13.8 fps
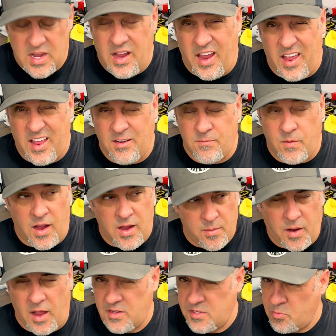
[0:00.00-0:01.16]
And I am
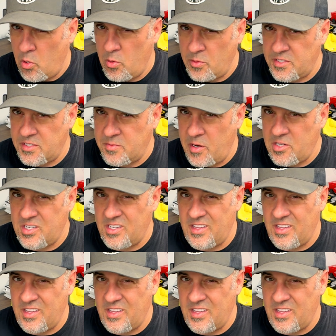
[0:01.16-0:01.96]
kind of spoiled with suspension,